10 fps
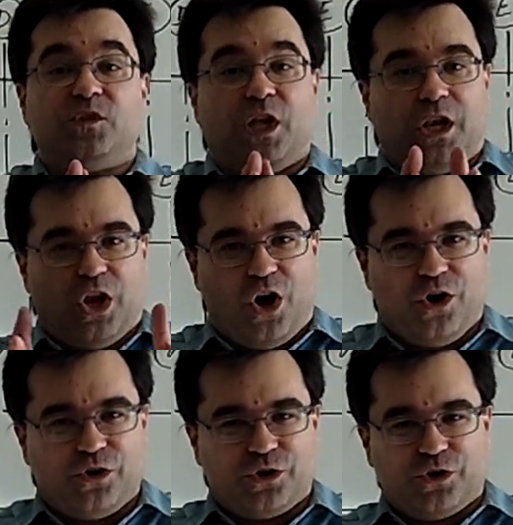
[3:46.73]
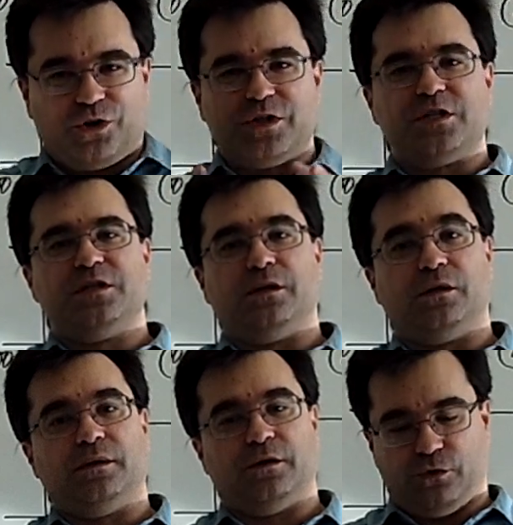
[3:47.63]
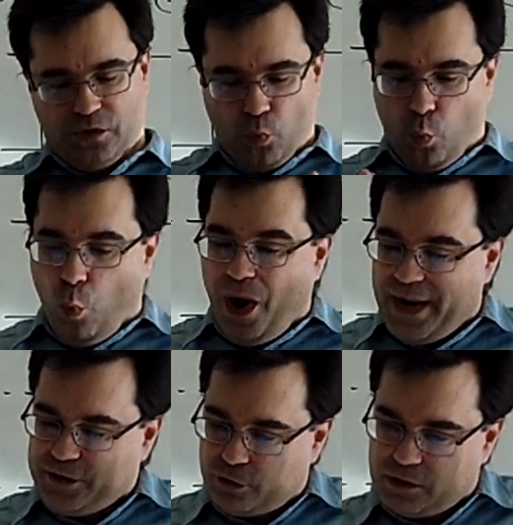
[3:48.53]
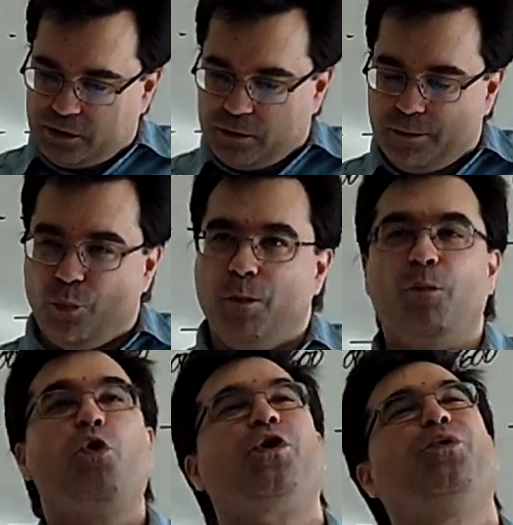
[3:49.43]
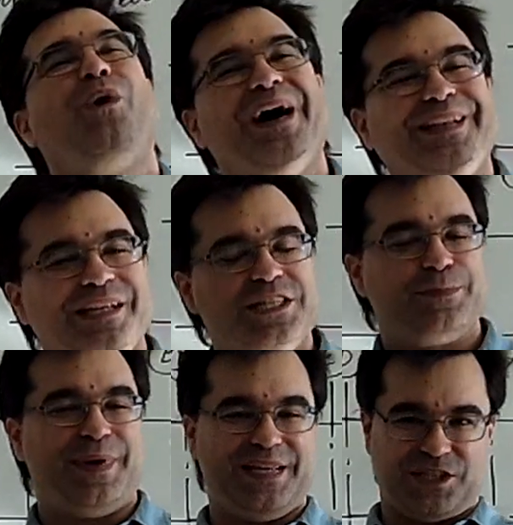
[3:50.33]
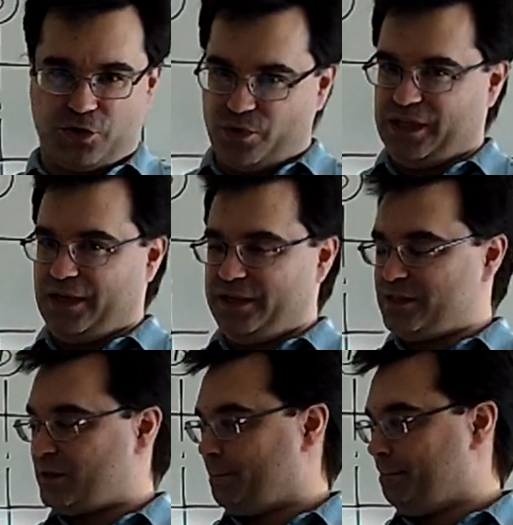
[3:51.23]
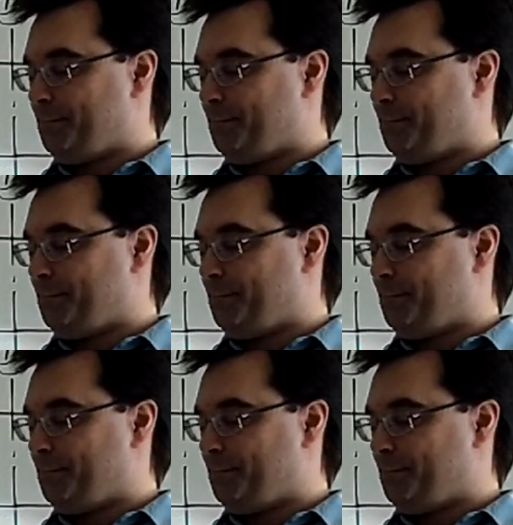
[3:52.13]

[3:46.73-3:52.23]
The longer, or the wider, more widely spaced grid lines.